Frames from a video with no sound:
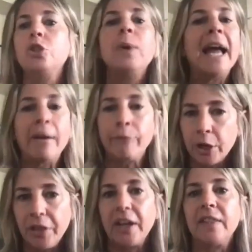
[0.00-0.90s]
to
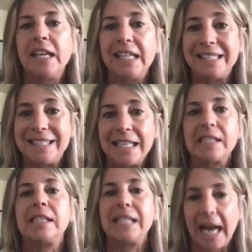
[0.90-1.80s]
everything that
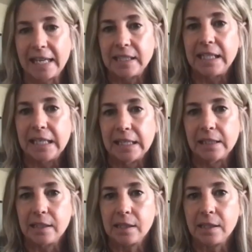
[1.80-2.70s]
exists as it
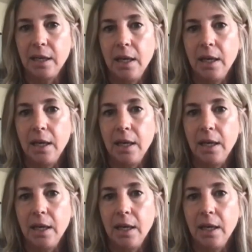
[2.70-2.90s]
is.